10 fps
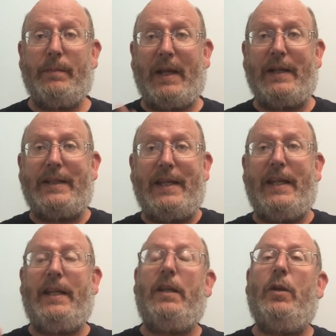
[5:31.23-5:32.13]
about a
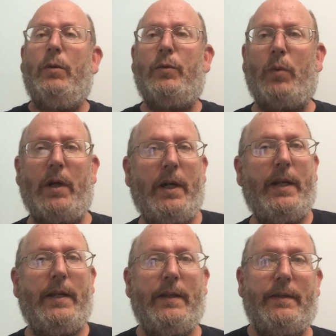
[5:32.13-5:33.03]
king who was
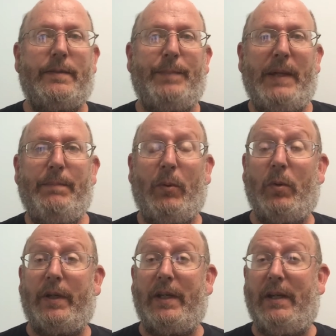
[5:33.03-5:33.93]
worried his people
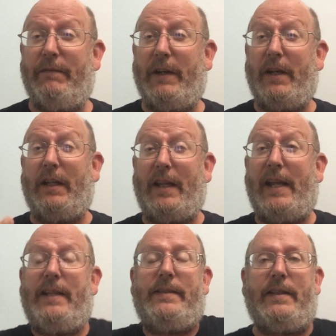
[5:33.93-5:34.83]
were getting very
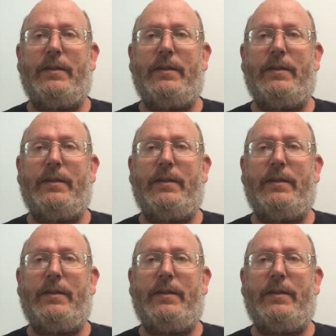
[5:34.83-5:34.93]
lazy,